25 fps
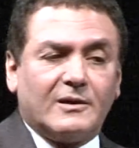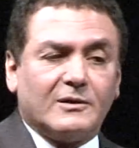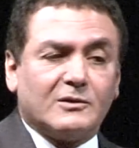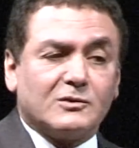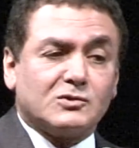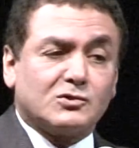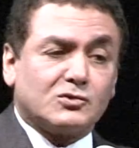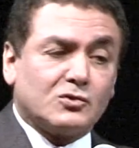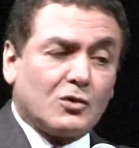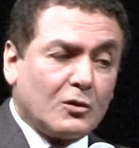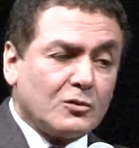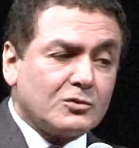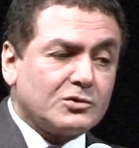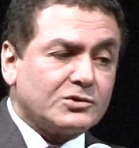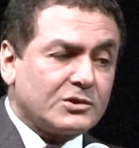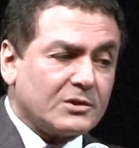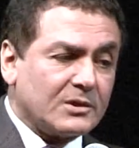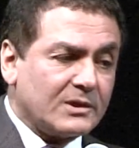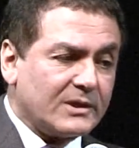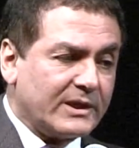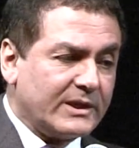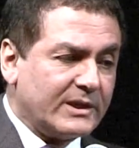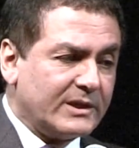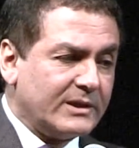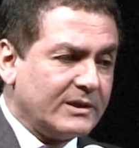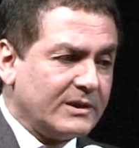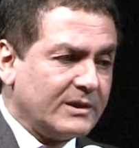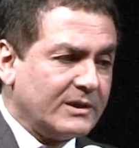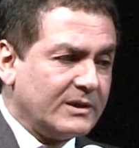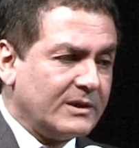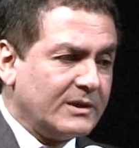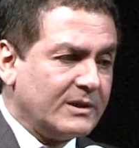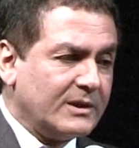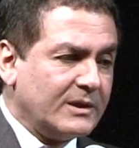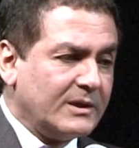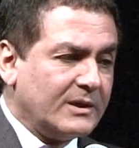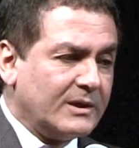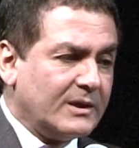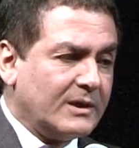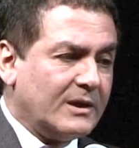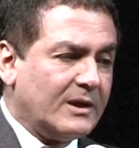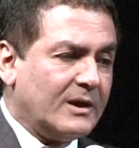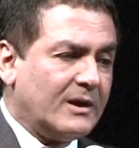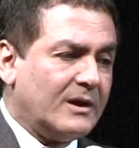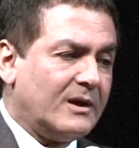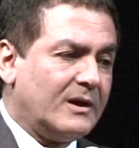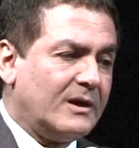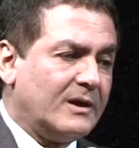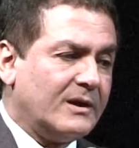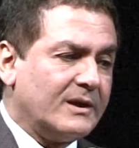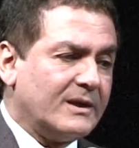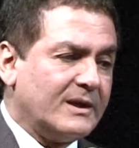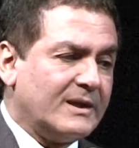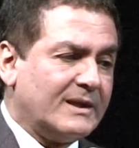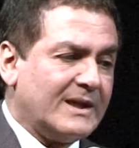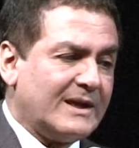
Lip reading: Socially, it